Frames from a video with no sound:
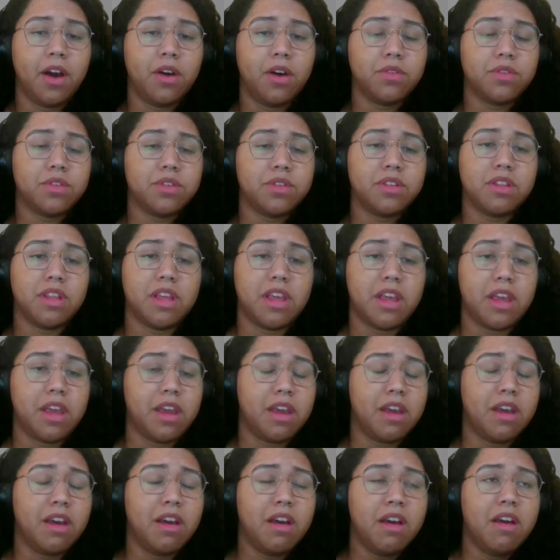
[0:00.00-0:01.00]
about
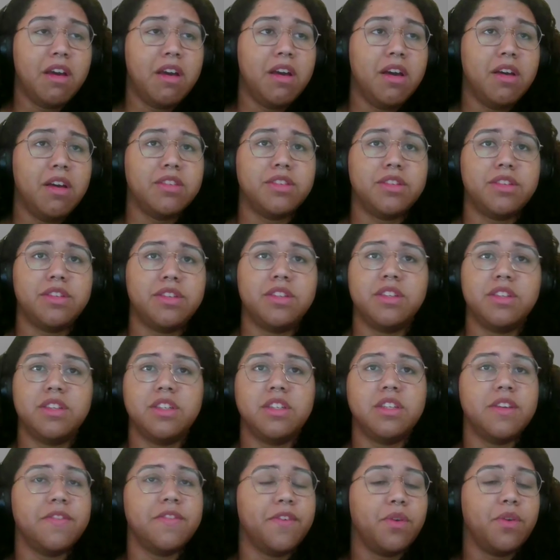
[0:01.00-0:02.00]
the
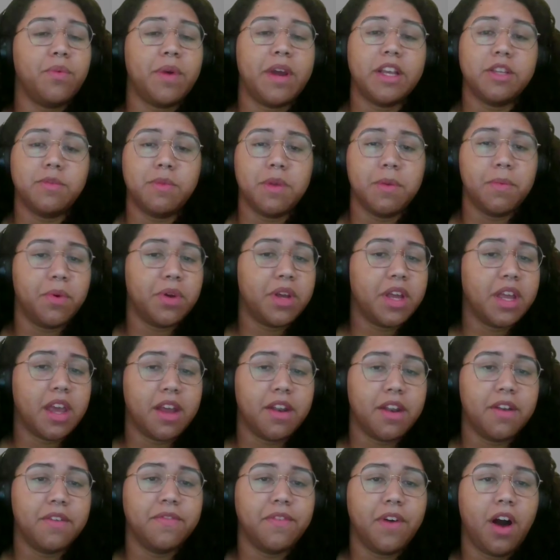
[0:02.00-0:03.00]
different ways people can
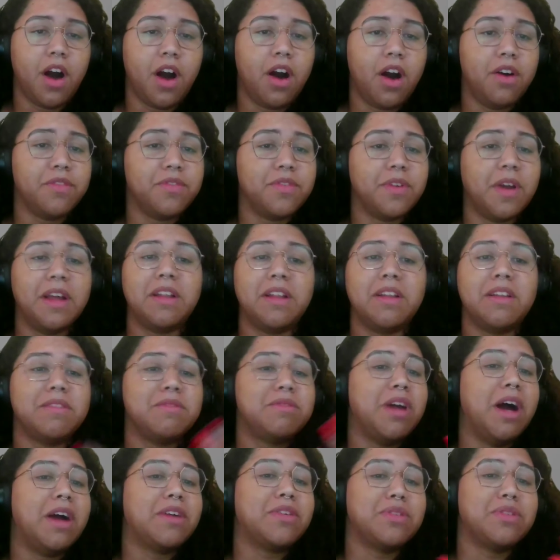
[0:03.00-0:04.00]
get involved.
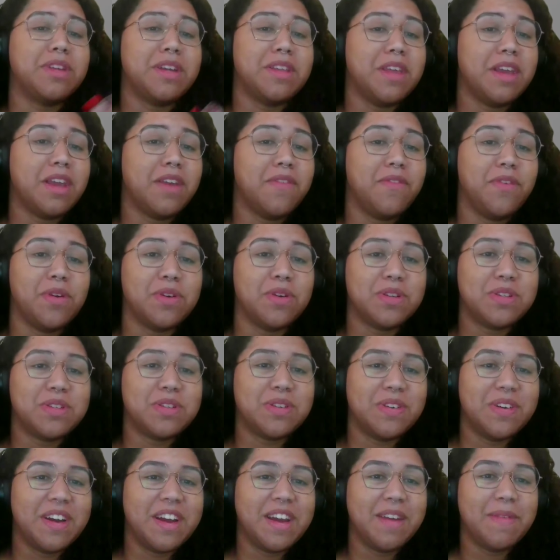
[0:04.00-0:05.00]
Dr. Lee, thank you for your
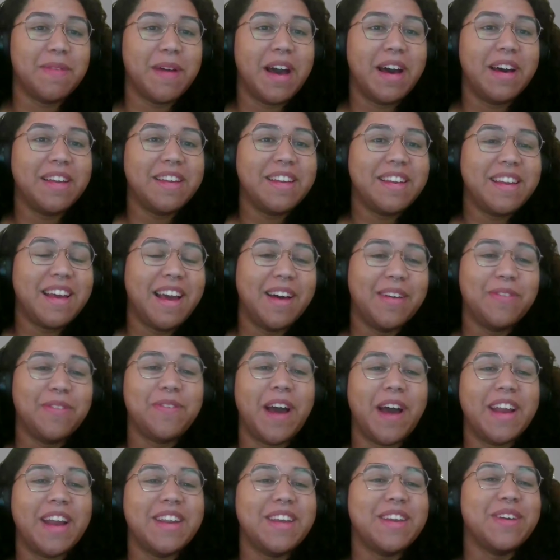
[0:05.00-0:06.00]
story about
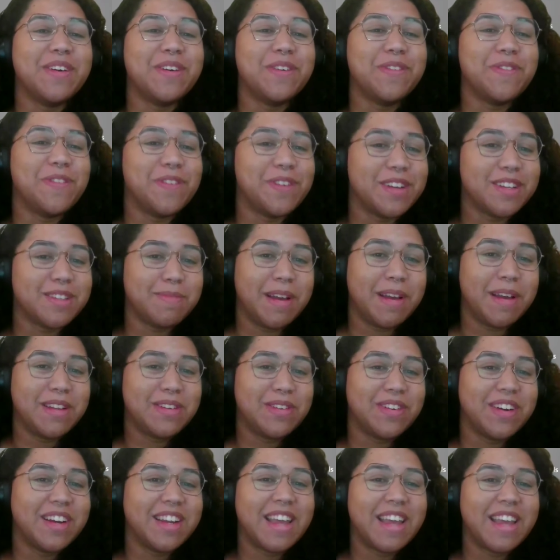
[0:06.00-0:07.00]
finding your first
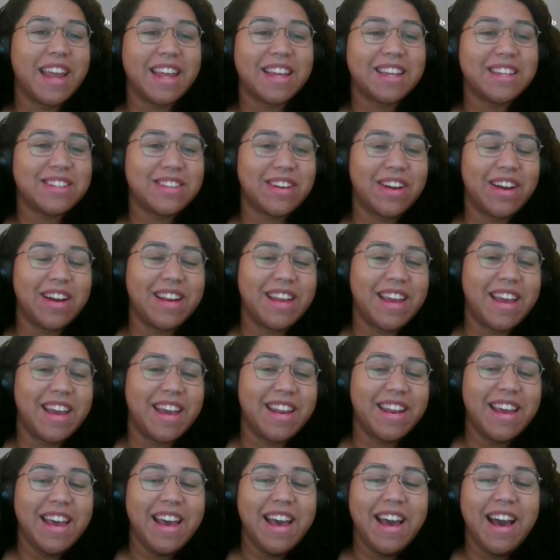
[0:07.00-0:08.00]
mentor and getting
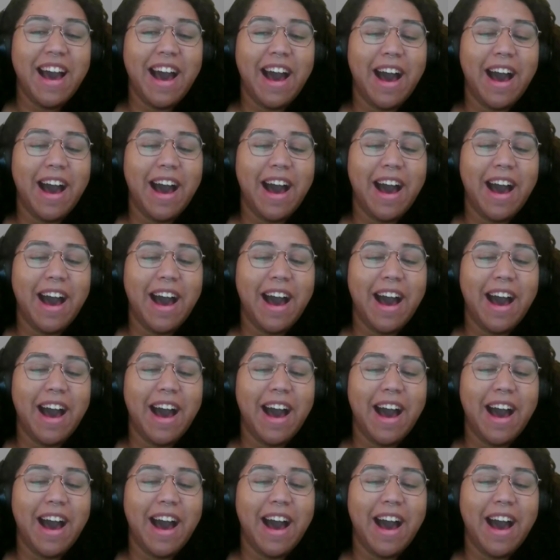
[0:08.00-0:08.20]
started.